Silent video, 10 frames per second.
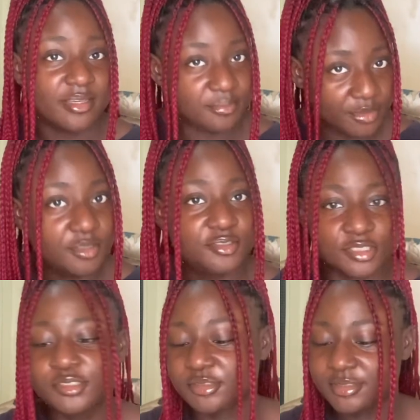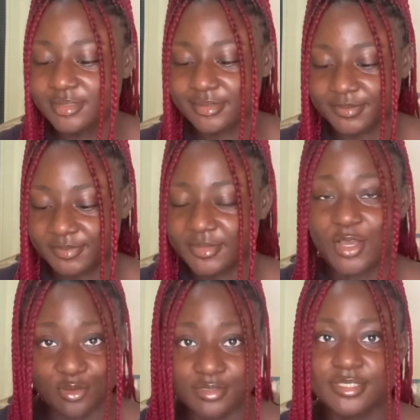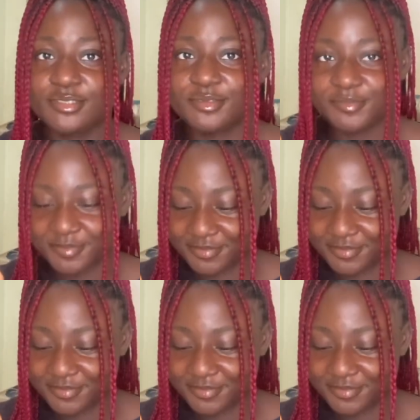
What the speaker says: But you just do. Continue.